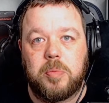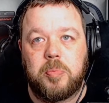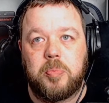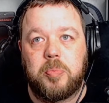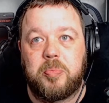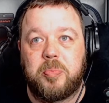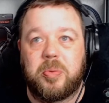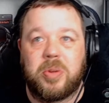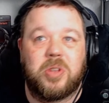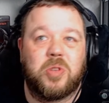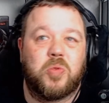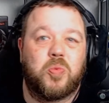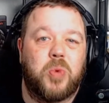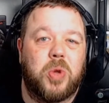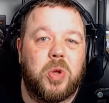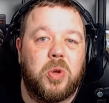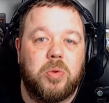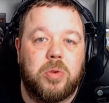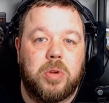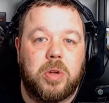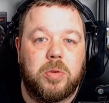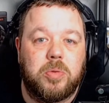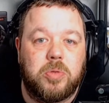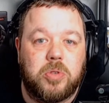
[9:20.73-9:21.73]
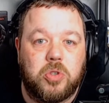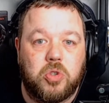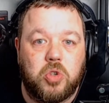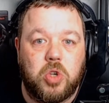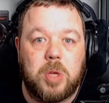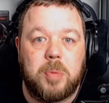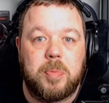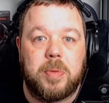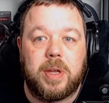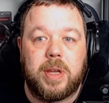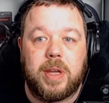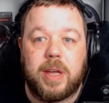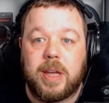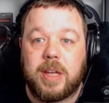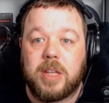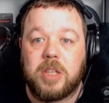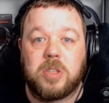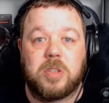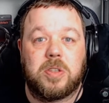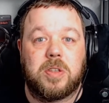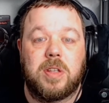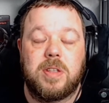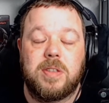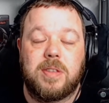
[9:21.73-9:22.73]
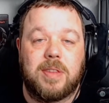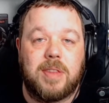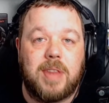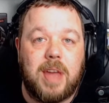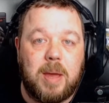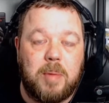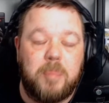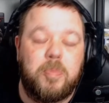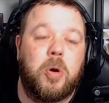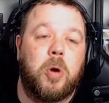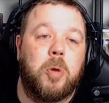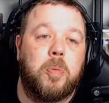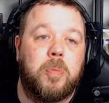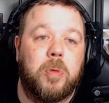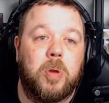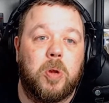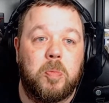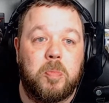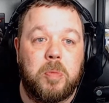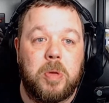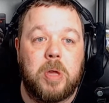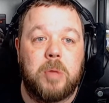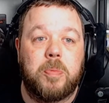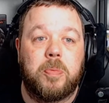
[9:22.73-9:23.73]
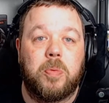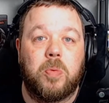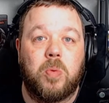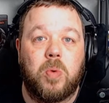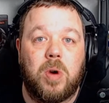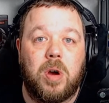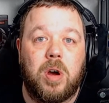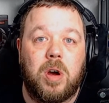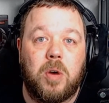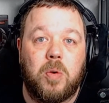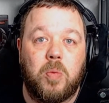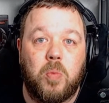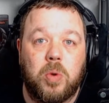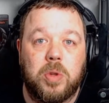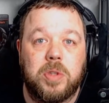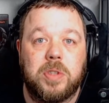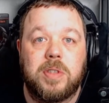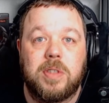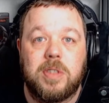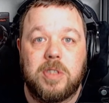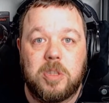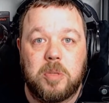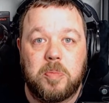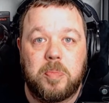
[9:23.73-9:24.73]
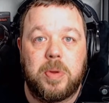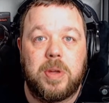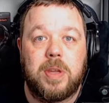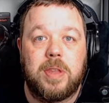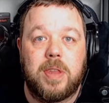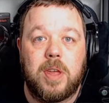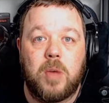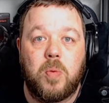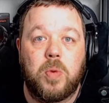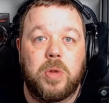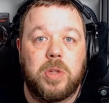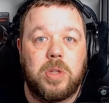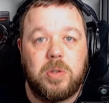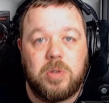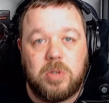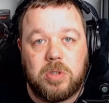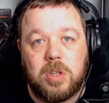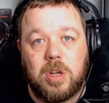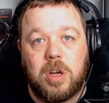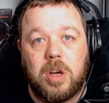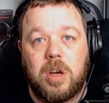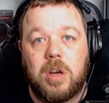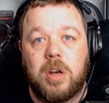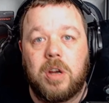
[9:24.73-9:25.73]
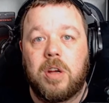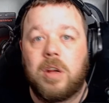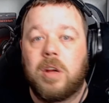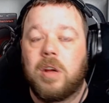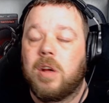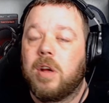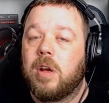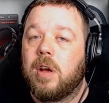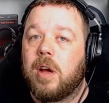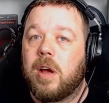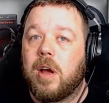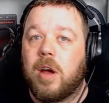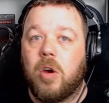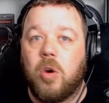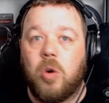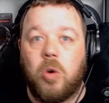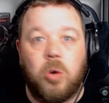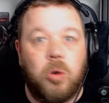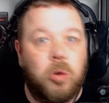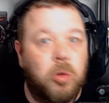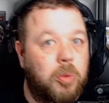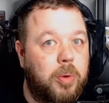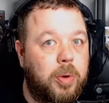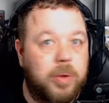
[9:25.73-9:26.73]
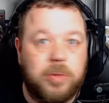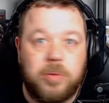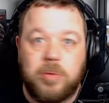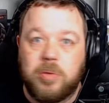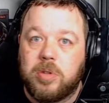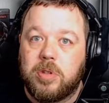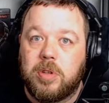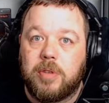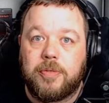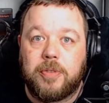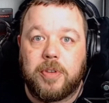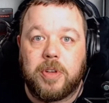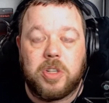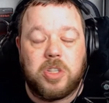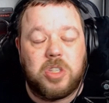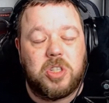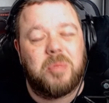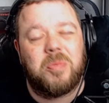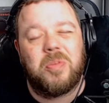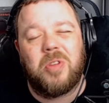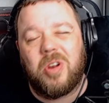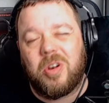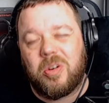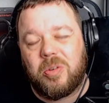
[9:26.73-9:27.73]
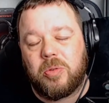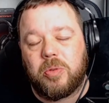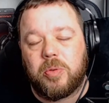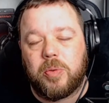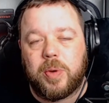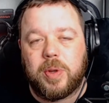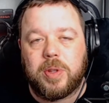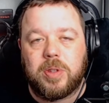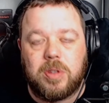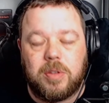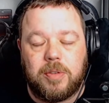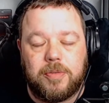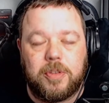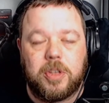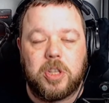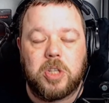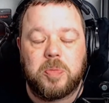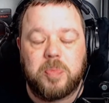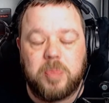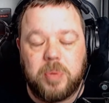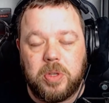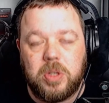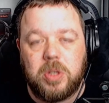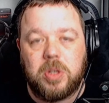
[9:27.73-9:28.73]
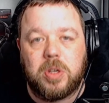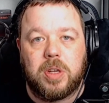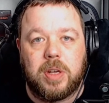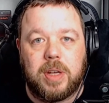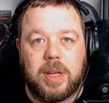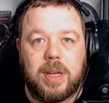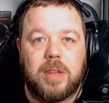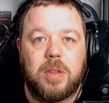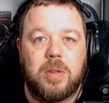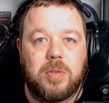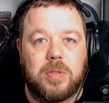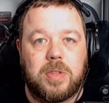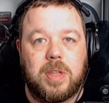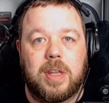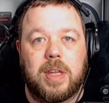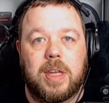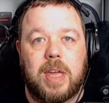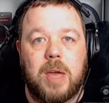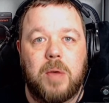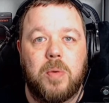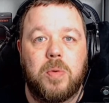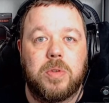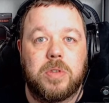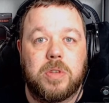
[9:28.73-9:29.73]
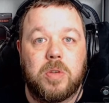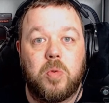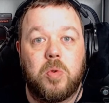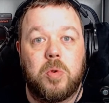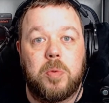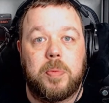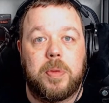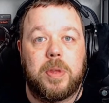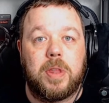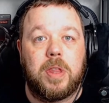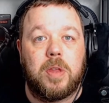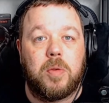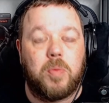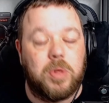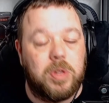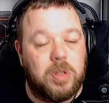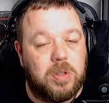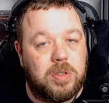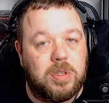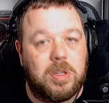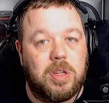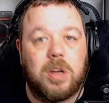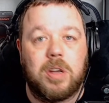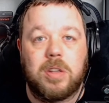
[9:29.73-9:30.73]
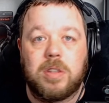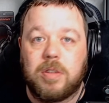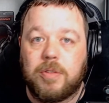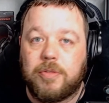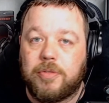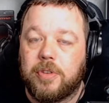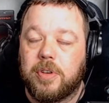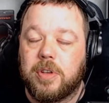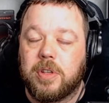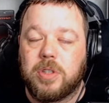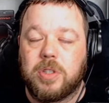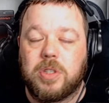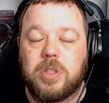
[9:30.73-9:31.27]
Because we all know streaming is that popular. People are wanting to be there when you start all the way through to you finish. Some not all the way to you finish, but you're going to get those dedicated ones that want to be there when you start to finish.